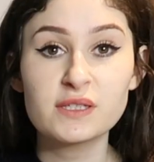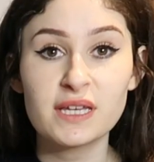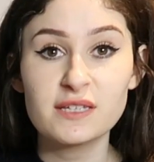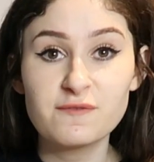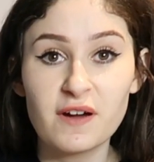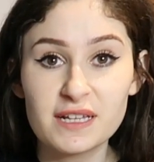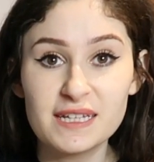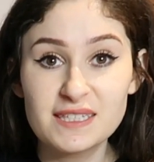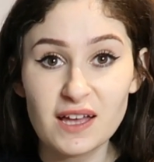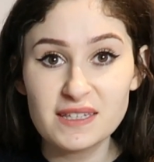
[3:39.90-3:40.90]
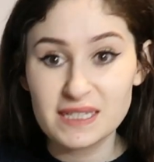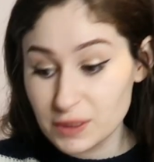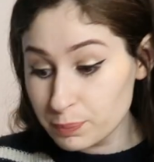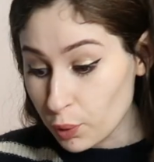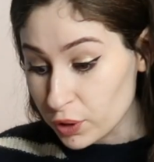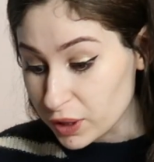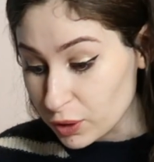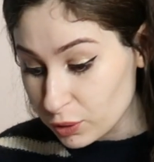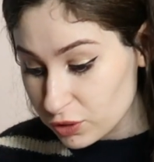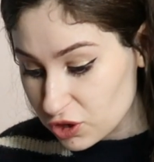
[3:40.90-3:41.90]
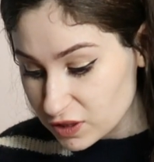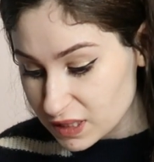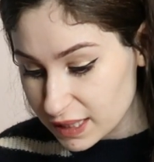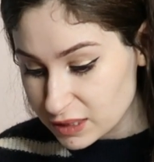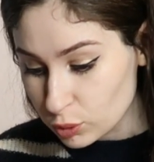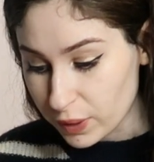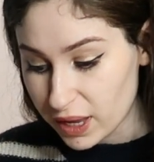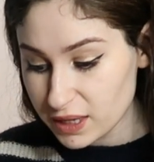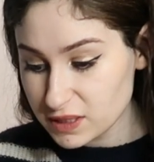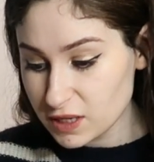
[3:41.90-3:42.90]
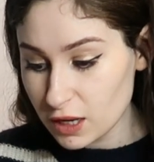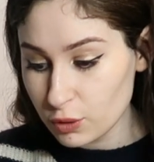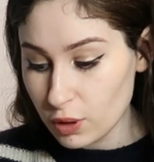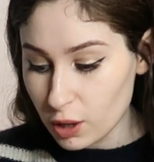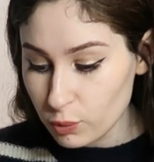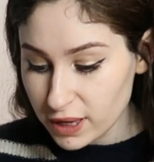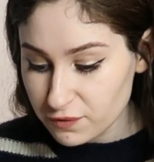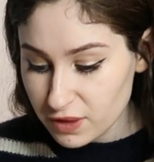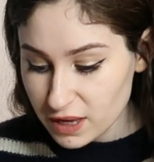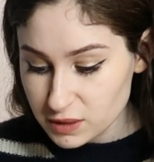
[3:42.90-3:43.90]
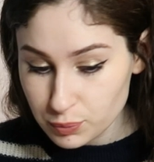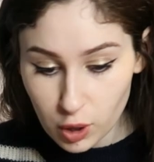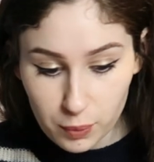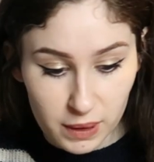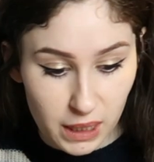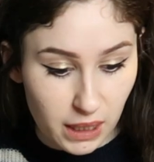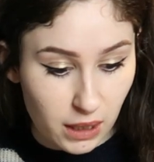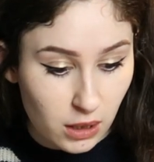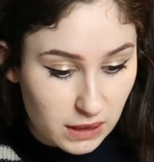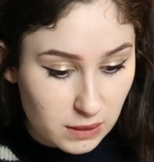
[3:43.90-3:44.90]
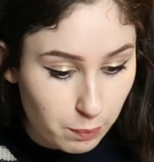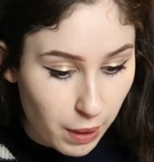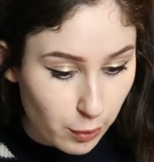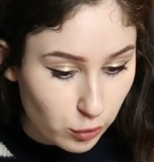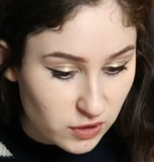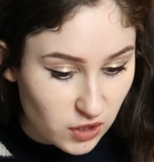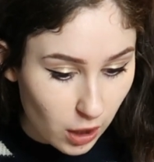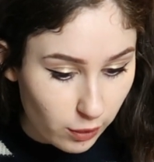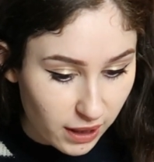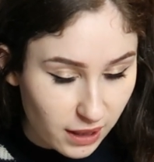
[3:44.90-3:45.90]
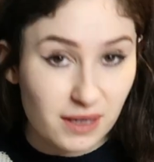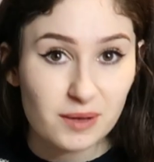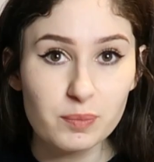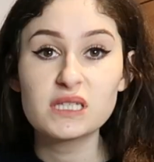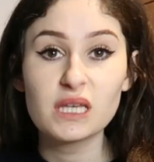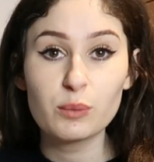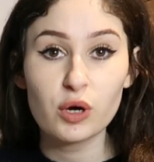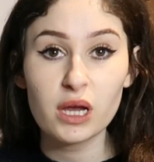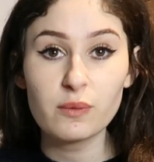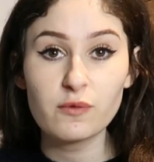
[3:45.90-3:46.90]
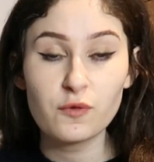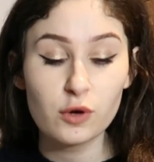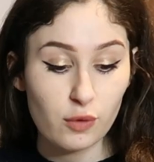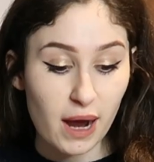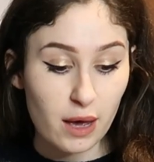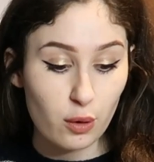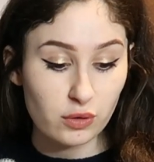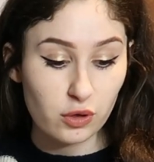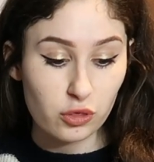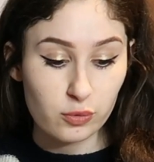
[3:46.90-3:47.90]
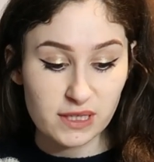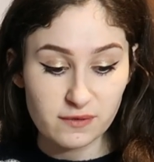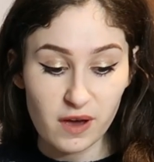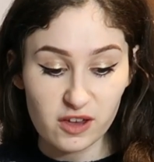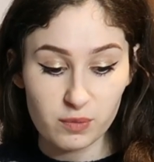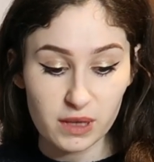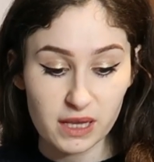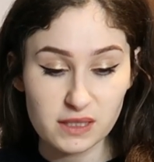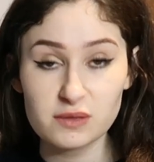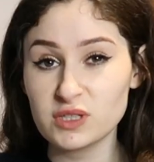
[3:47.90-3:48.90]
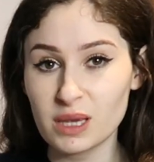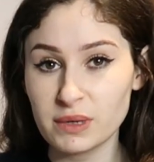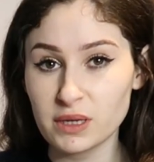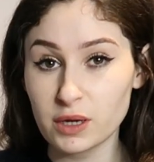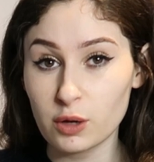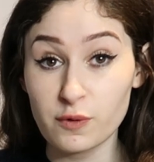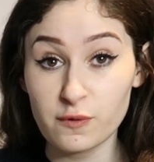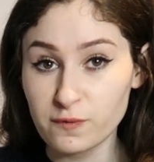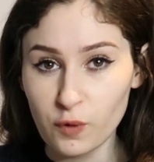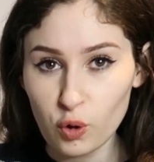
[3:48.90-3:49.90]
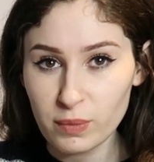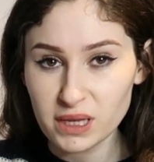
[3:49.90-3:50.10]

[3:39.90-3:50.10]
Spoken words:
looks like it's finally starting to boil just a little bit, so I'll wait for that to properly get some bubbles going. Simmer it for around 3 to 5 minutes. Does that mean I go for 4